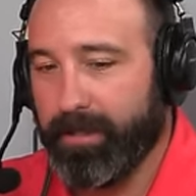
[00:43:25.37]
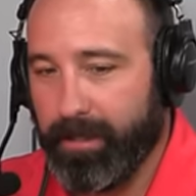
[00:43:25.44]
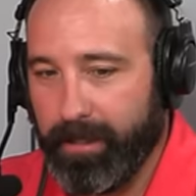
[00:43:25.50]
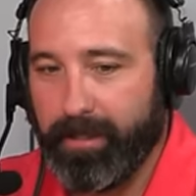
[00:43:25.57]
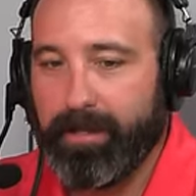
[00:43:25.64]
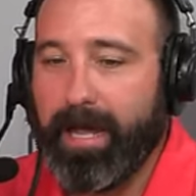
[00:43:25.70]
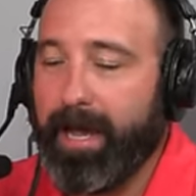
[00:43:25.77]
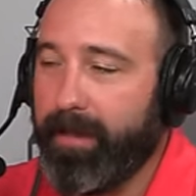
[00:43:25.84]
oh, they yeah.
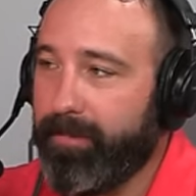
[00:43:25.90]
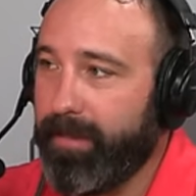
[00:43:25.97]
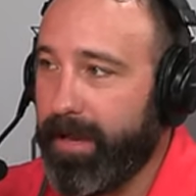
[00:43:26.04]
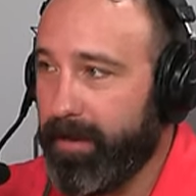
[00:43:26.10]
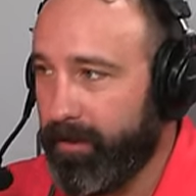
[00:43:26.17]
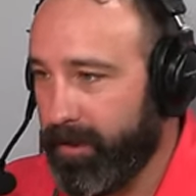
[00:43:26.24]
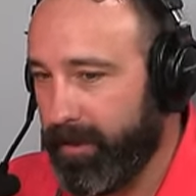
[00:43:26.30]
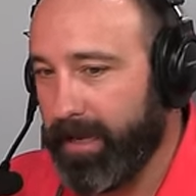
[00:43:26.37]
need that.
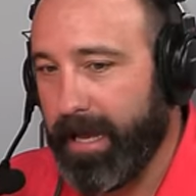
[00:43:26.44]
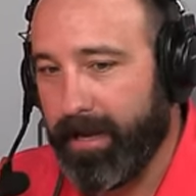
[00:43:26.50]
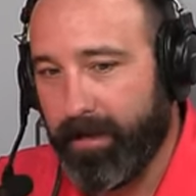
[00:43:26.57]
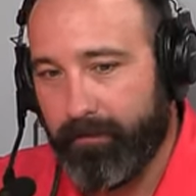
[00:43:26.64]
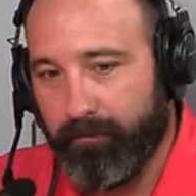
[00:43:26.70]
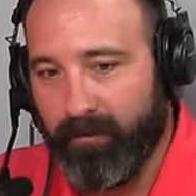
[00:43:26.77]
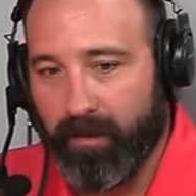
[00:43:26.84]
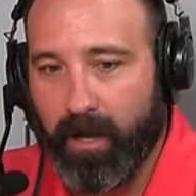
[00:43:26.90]
They need that
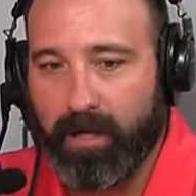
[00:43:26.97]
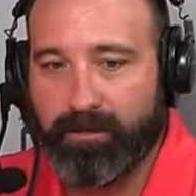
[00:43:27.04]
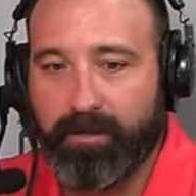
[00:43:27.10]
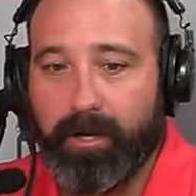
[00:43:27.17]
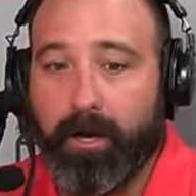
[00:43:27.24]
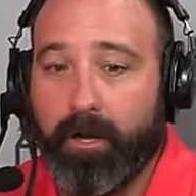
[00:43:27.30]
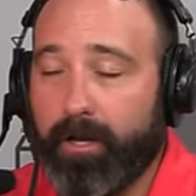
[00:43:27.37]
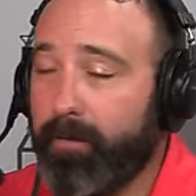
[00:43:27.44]

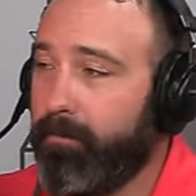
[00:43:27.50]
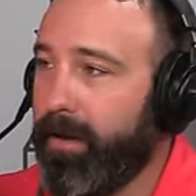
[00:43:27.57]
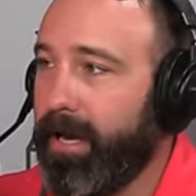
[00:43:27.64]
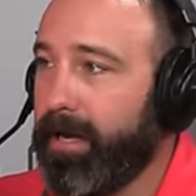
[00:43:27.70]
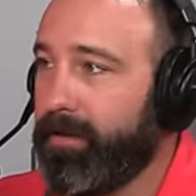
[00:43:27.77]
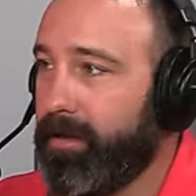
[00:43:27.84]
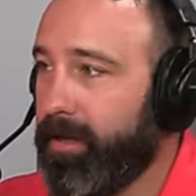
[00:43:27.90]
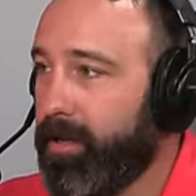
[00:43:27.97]
velocity on
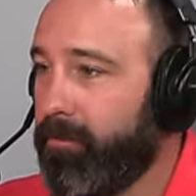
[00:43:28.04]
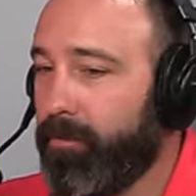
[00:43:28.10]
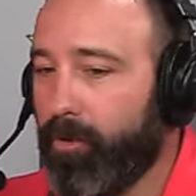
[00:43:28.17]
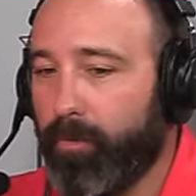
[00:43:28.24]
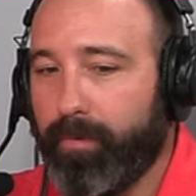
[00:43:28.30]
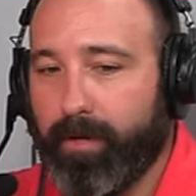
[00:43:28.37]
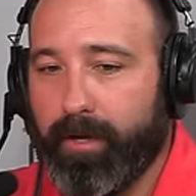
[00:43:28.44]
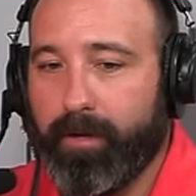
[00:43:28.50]
impact to get them to
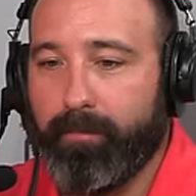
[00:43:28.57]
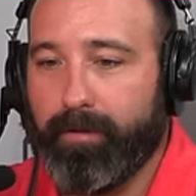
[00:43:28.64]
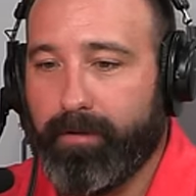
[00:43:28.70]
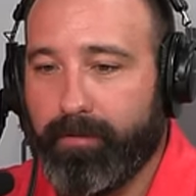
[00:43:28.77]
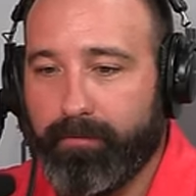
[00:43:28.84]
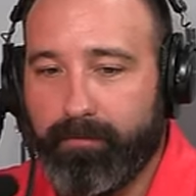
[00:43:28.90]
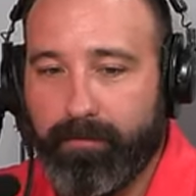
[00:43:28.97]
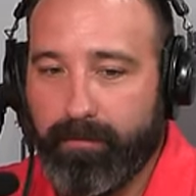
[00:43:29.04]
open up.
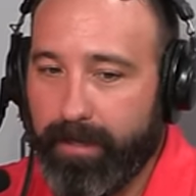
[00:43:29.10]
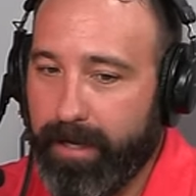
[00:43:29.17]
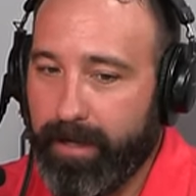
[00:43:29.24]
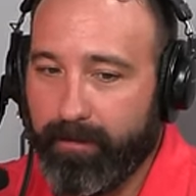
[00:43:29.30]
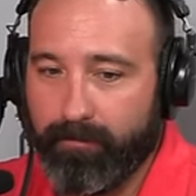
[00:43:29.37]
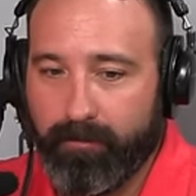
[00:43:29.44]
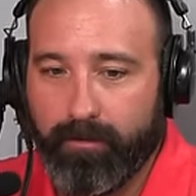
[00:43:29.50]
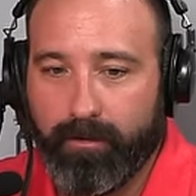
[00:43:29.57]
And yeah,
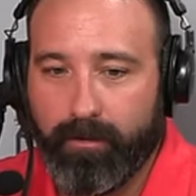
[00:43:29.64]
yep.